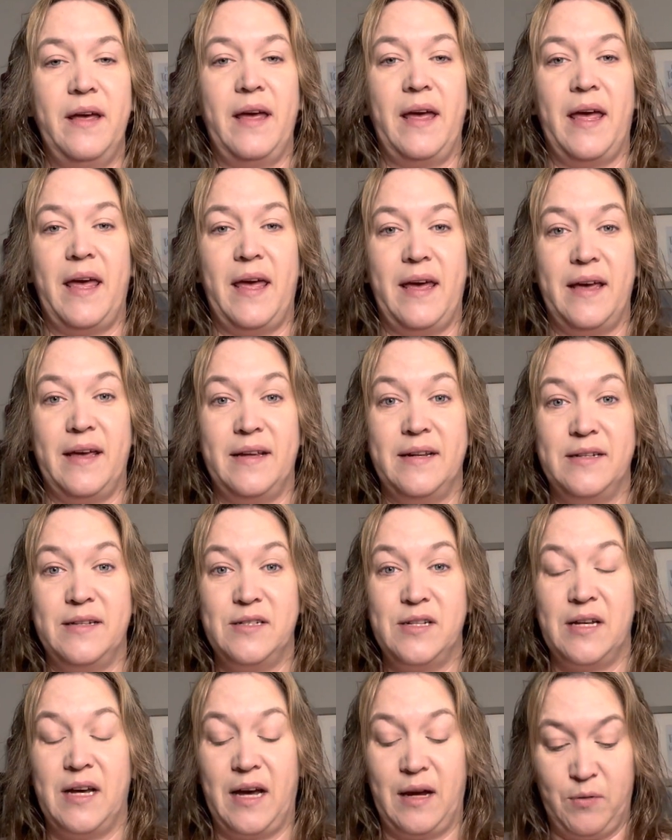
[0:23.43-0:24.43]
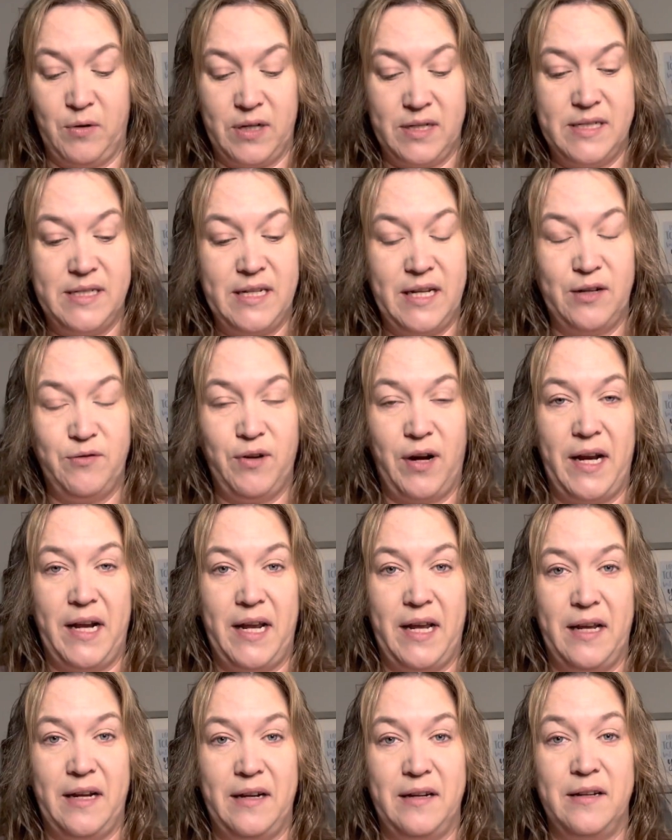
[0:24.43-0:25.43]
and I want to dig right
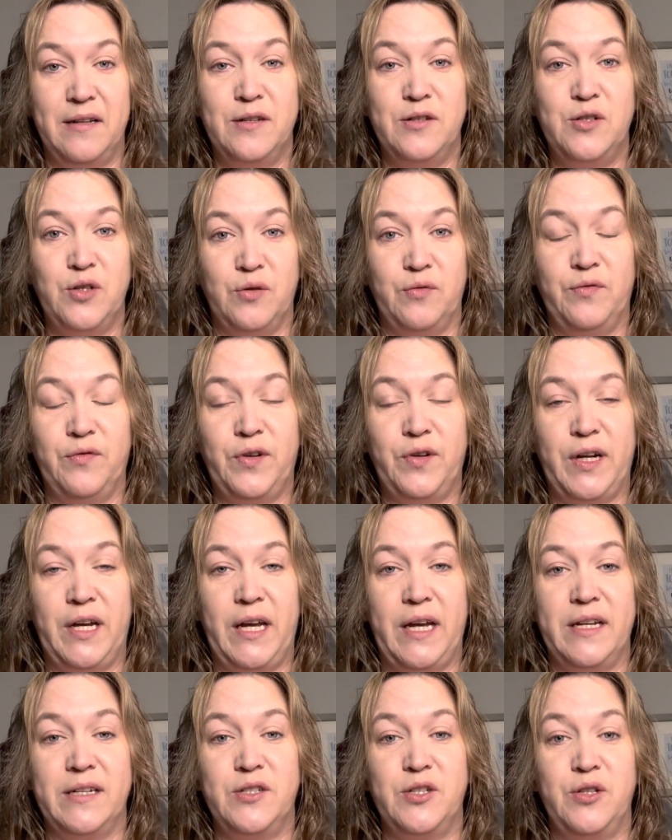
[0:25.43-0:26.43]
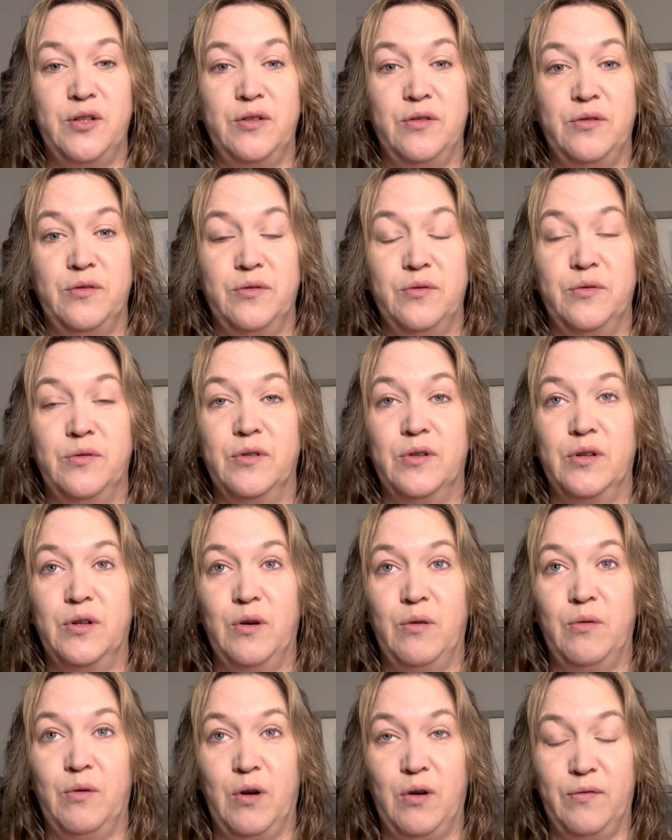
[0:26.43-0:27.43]
in. Don't forget to
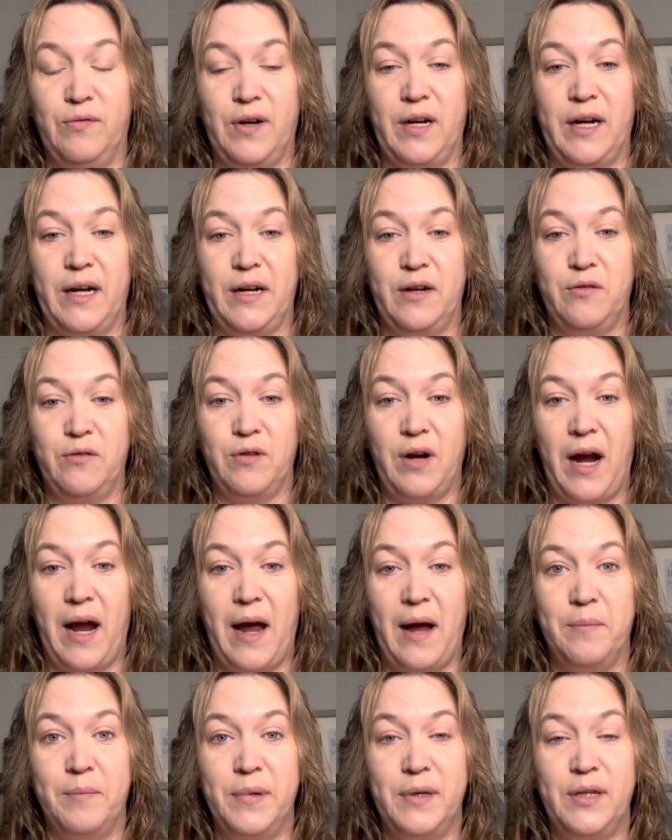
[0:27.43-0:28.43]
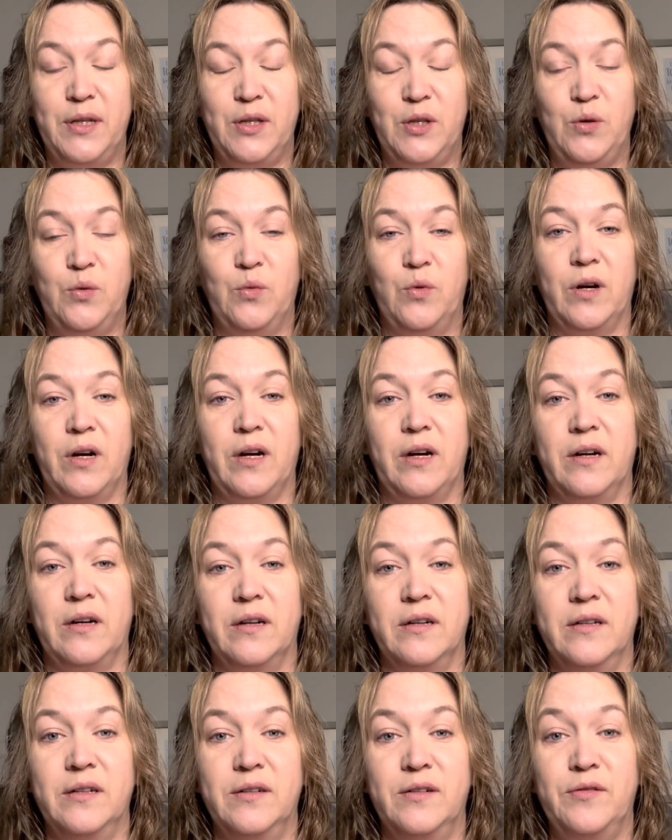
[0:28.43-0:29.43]
go over and grab
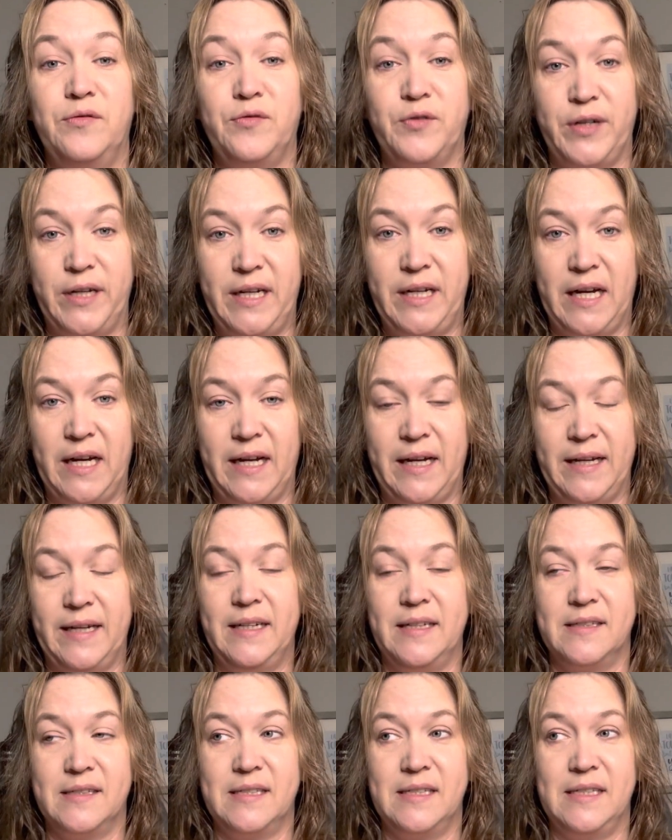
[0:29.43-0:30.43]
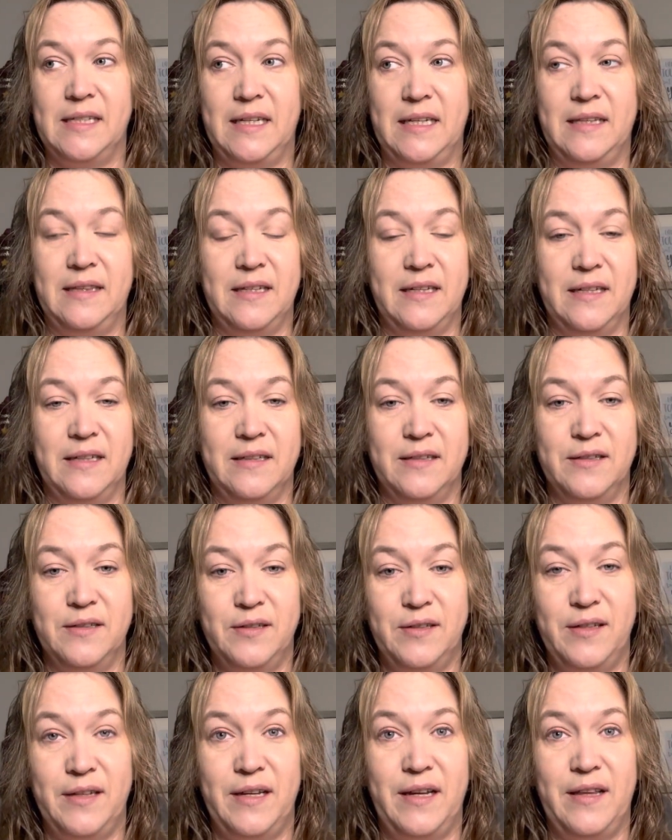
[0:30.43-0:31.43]
your free guide. It's in the
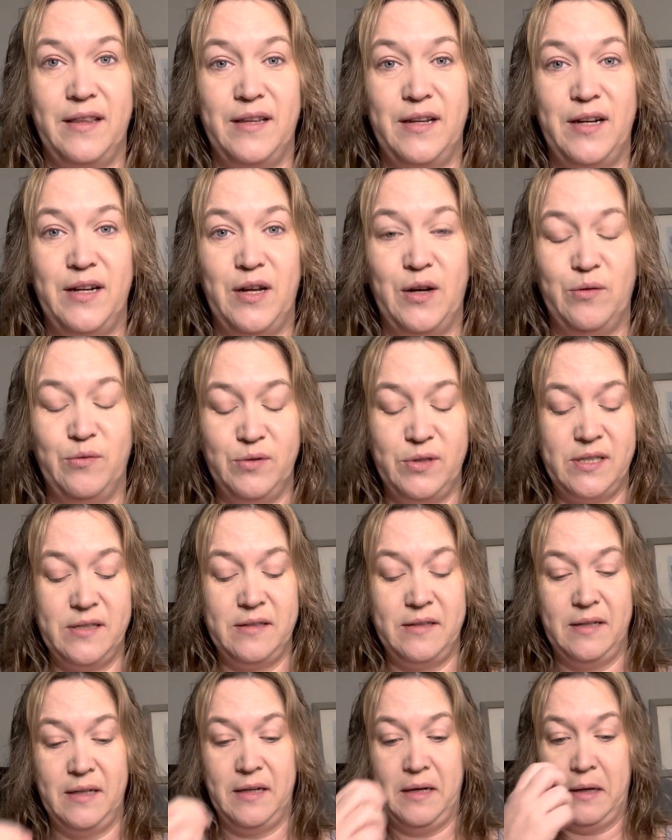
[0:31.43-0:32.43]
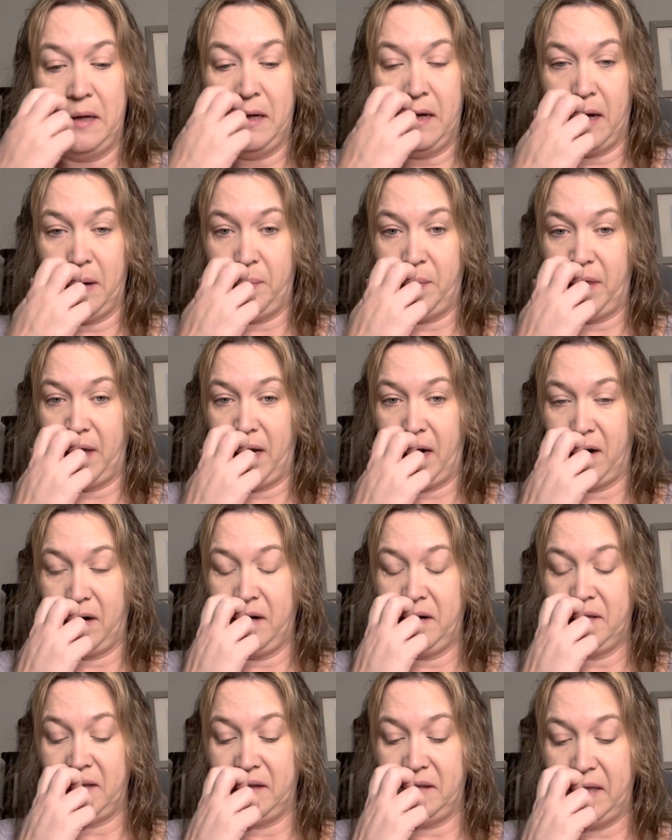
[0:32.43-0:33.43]
notes up there,
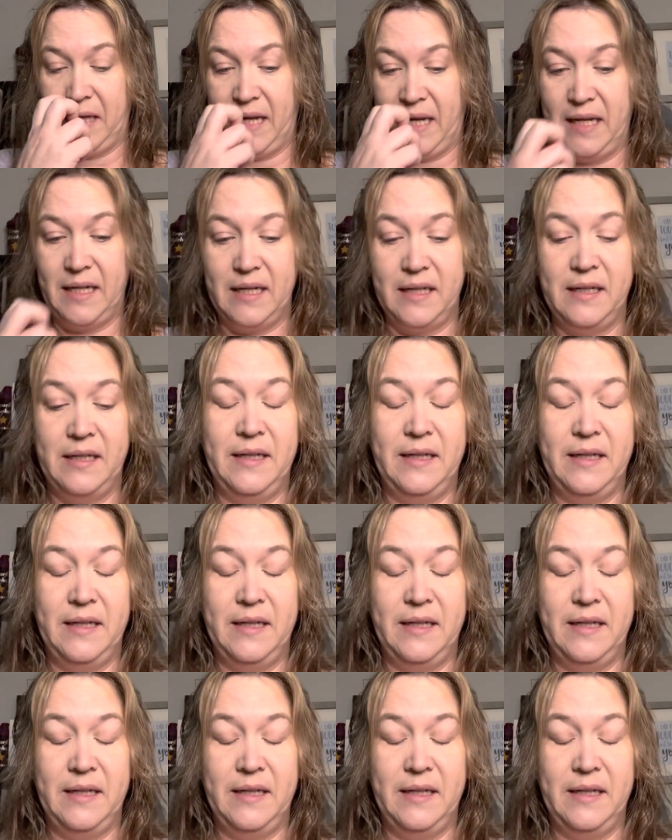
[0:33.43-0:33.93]
the link.